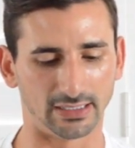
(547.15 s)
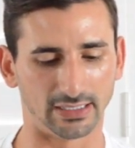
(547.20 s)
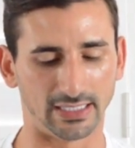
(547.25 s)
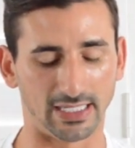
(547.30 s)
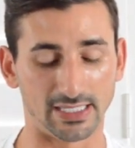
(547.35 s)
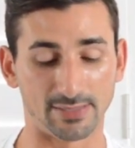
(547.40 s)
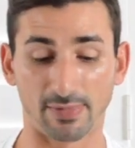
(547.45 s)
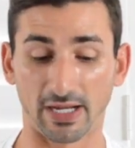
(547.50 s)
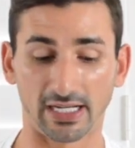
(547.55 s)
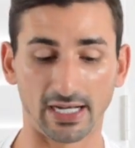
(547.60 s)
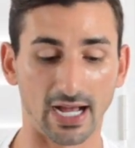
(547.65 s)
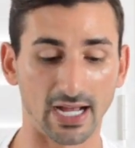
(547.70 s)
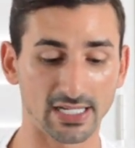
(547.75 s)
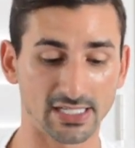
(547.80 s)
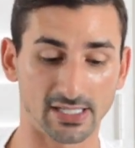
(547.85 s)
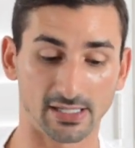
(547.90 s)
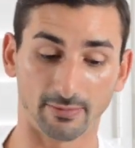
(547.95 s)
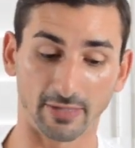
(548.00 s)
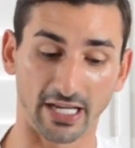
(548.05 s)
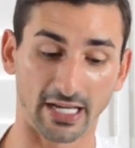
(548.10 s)
he's been
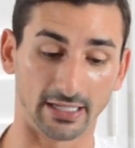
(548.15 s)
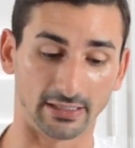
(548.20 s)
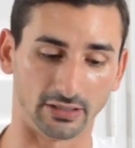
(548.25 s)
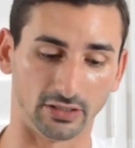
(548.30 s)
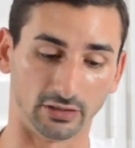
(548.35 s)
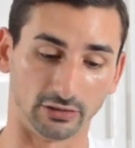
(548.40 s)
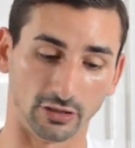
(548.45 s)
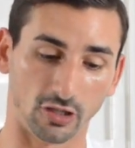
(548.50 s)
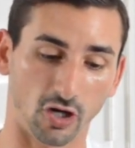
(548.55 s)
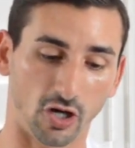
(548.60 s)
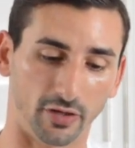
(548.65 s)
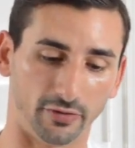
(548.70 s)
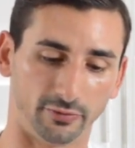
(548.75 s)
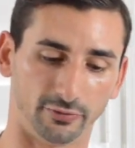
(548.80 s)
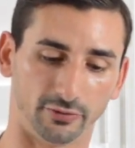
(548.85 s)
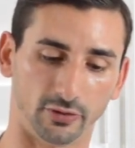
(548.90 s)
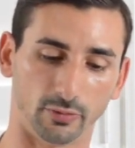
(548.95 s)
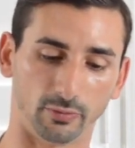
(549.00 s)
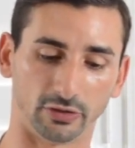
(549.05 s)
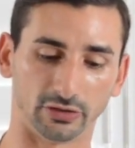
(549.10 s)
asked about a
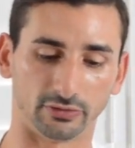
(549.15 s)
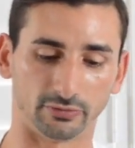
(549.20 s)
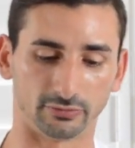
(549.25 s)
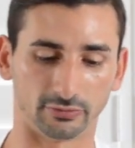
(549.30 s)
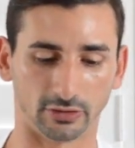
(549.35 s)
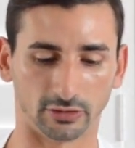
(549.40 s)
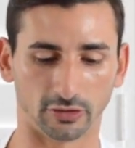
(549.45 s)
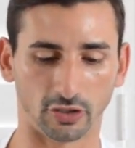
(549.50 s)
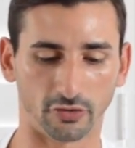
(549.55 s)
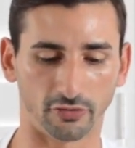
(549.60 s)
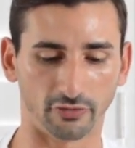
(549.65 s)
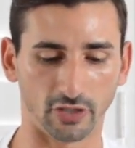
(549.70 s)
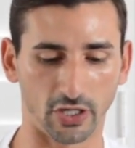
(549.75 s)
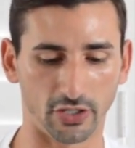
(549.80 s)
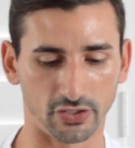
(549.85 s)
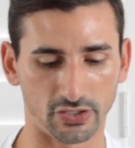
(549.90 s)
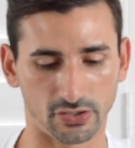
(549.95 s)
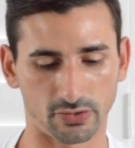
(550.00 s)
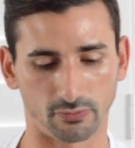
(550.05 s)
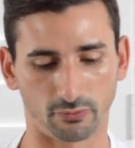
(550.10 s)
lot from a lot of
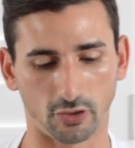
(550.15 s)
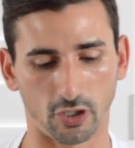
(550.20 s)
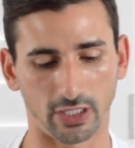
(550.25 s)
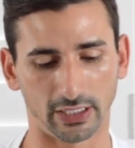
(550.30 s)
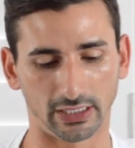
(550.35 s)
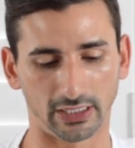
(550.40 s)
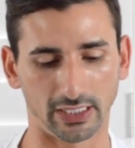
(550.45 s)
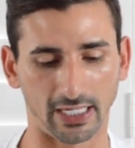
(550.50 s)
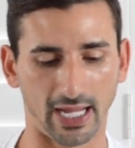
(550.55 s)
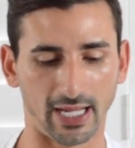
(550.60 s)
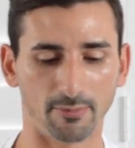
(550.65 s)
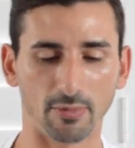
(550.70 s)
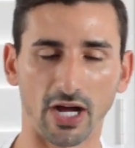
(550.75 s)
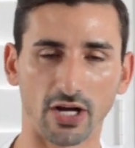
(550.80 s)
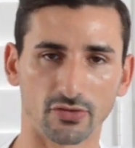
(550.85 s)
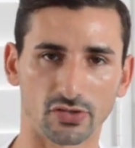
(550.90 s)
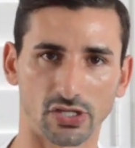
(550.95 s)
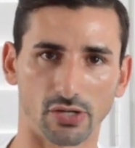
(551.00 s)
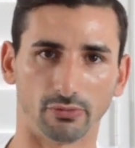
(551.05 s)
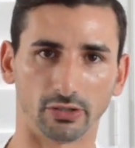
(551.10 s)
owners writing an
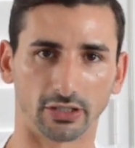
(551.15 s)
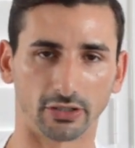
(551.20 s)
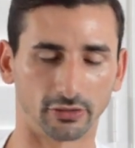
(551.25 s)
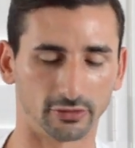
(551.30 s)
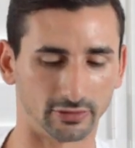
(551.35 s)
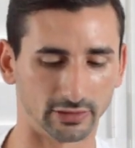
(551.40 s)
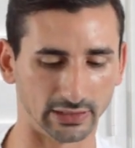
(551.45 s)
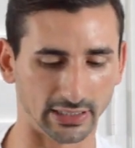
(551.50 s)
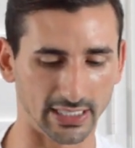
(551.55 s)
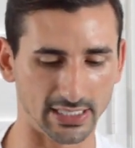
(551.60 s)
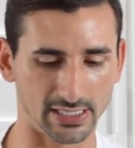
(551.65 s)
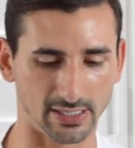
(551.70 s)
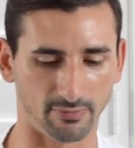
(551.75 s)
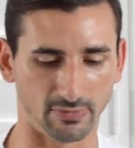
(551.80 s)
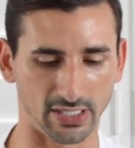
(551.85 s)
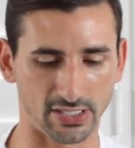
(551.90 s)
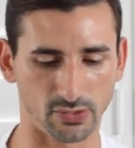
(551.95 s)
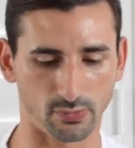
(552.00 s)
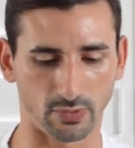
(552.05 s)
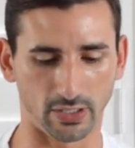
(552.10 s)
email, so we're going to release
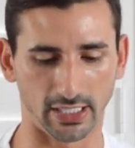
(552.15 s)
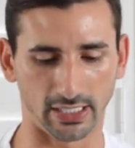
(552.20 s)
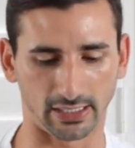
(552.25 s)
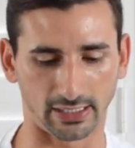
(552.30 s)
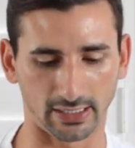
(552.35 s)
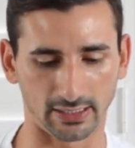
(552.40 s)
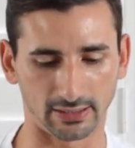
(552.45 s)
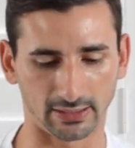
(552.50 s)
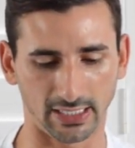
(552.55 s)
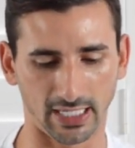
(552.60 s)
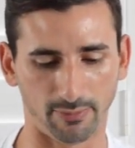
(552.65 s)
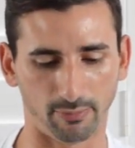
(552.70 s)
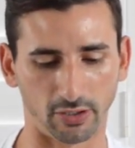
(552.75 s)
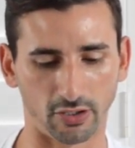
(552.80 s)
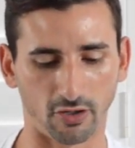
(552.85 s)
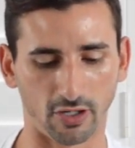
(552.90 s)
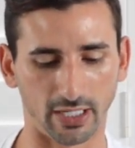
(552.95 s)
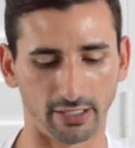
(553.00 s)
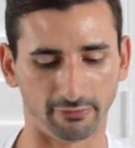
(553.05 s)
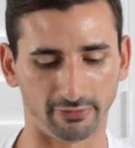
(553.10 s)
him this week. Keep
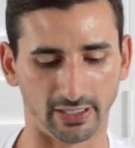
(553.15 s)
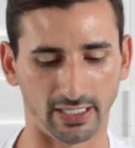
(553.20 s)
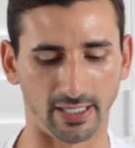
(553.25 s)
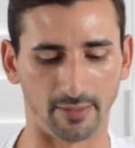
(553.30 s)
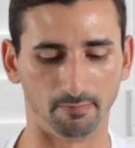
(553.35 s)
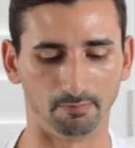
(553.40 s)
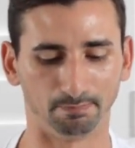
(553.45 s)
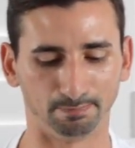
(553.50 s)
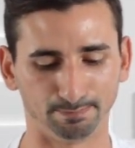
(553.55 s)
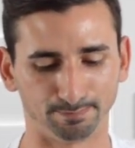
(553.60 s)
an eye out for him.